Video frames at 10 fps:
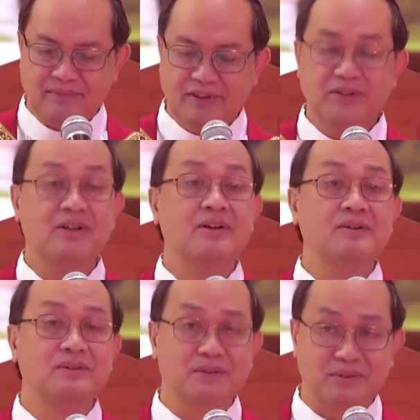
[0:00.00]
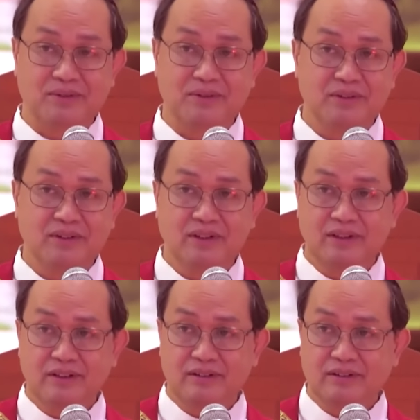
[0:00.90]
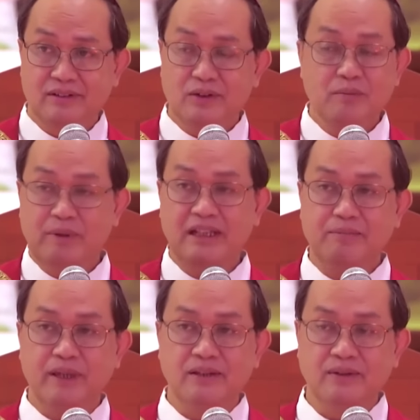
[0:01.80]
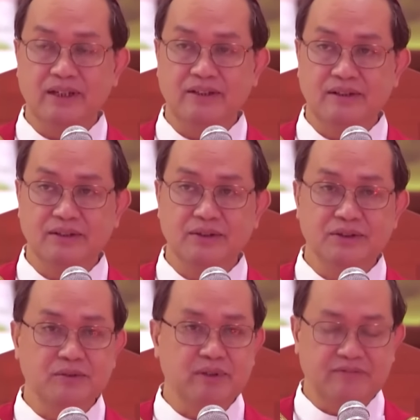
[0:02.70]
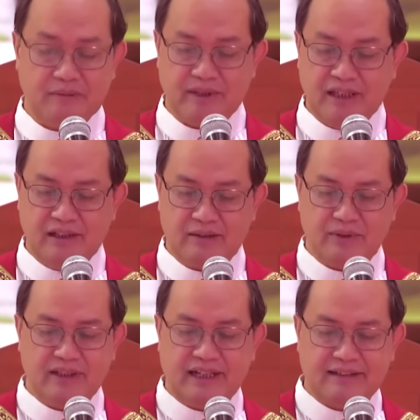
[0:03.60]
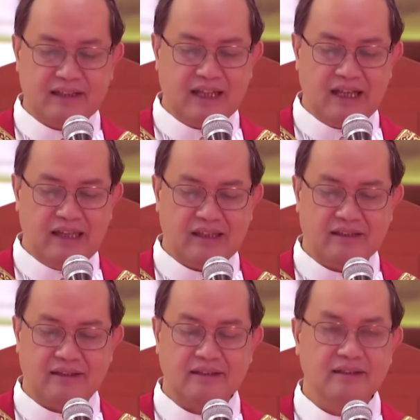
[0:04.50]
You know, kung Pilipino kayo, you should be familiar with that line.